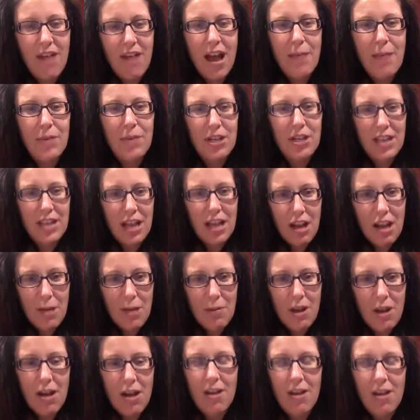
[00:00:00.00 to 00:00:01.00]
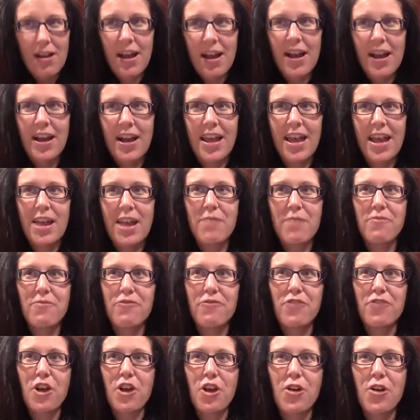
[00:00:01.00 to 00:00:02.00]
I'm Raniel Leblanc. I am
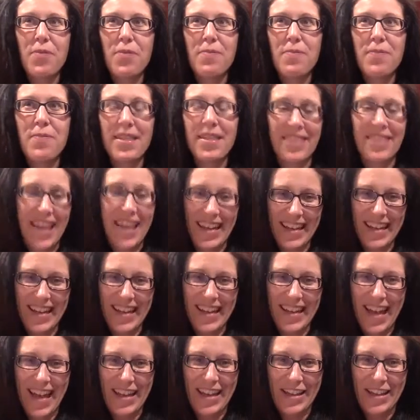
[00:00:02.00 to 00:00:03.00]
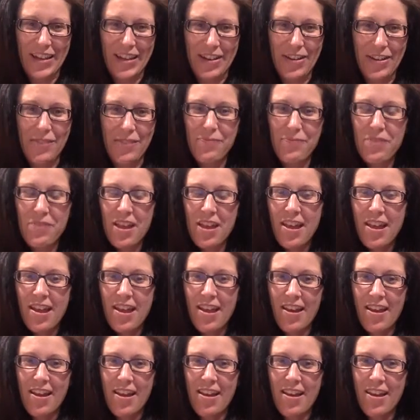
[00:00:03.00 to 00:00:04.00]
from Atlantic Canada,
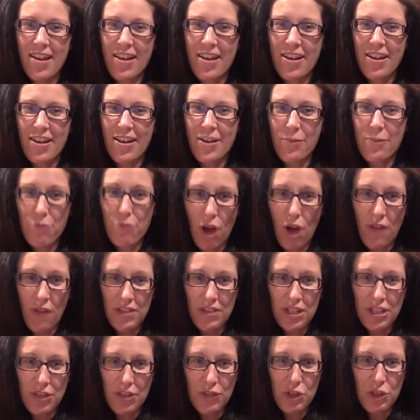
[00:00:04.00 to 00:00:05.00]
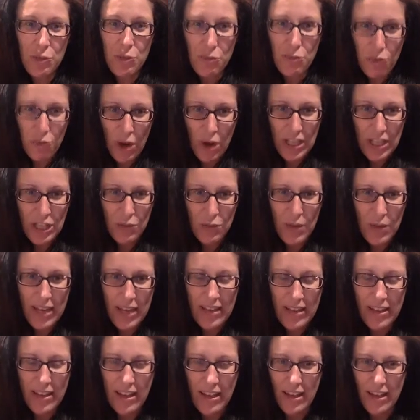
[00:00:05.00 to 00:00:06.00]
province of New Brunswick,
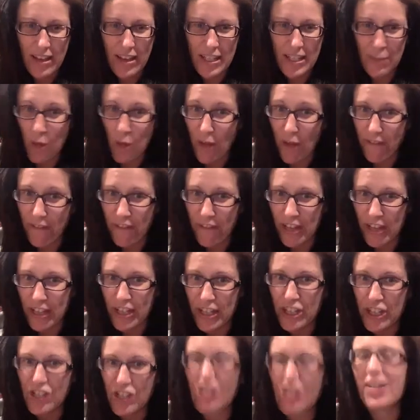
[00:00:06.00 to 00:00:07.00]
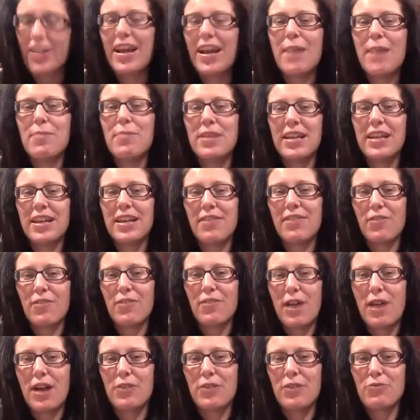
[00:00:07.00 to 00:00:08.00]
a small village, a capelli of
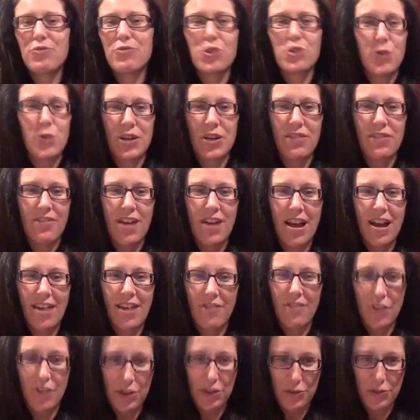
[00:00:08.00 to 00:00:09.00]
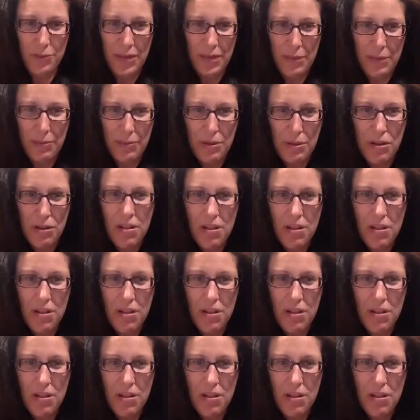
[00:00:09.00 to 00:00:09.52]
around 2,500 people.